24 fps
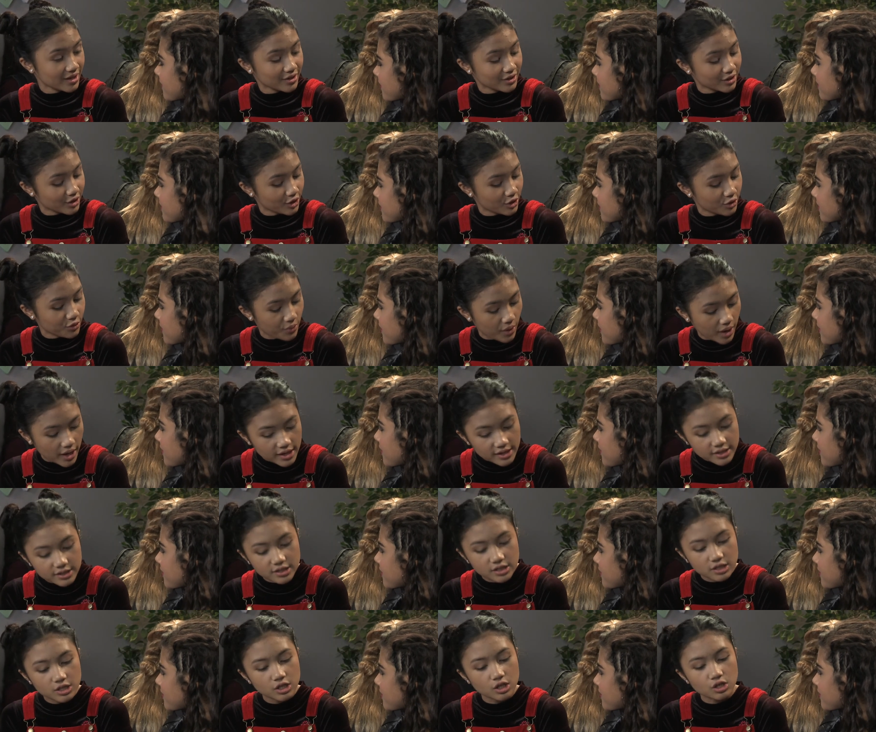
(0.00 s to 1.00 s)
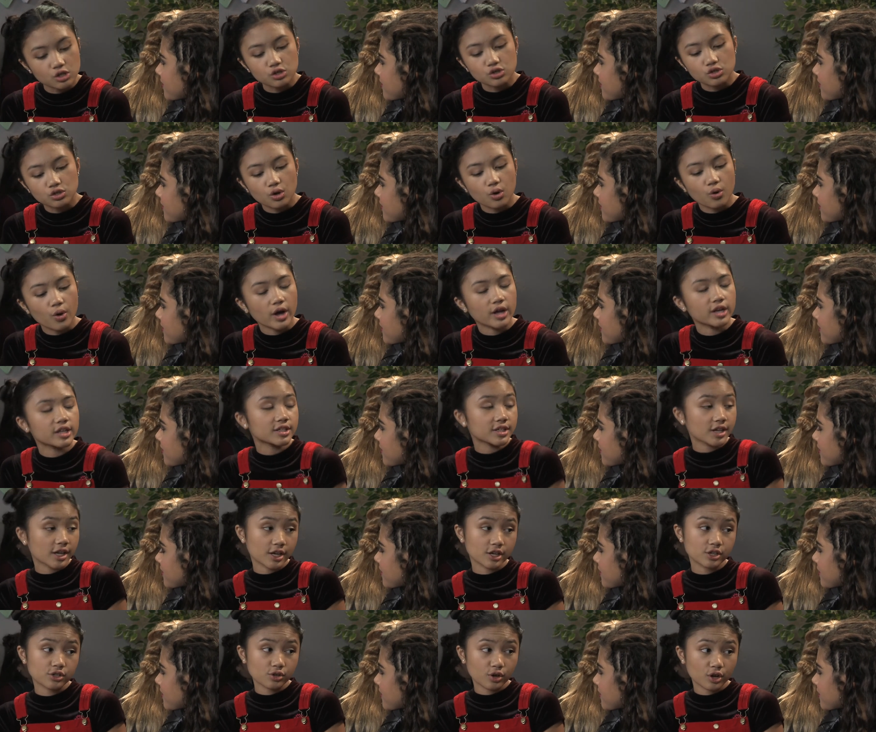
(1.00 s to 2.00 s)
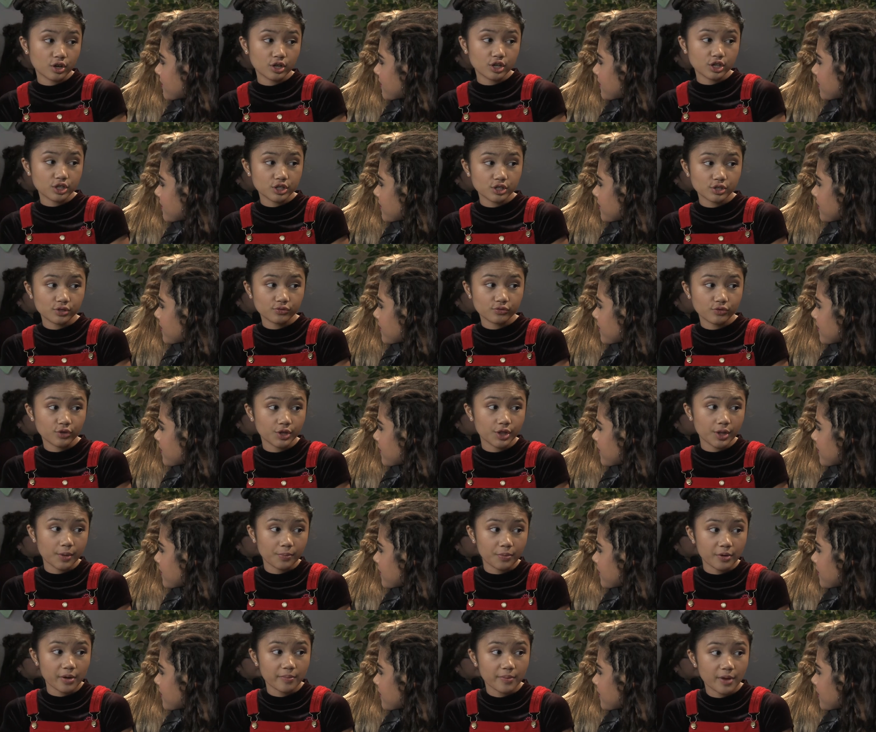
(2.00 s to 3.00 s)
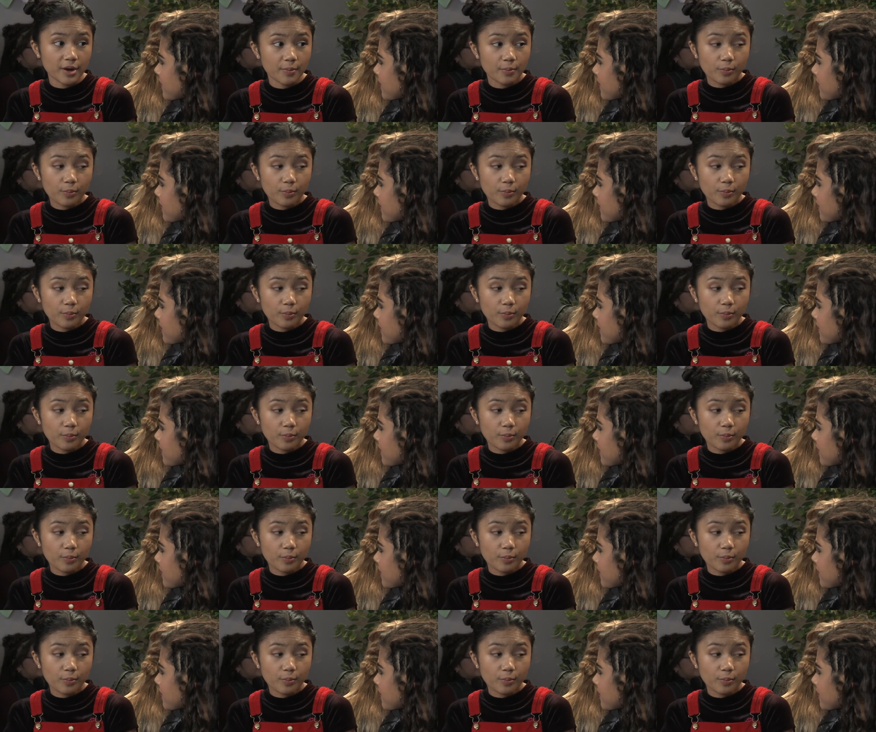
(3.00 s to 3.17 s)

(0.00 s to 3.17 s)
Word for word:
Speaker 1: in the U.S., so I decided to audition for the premiere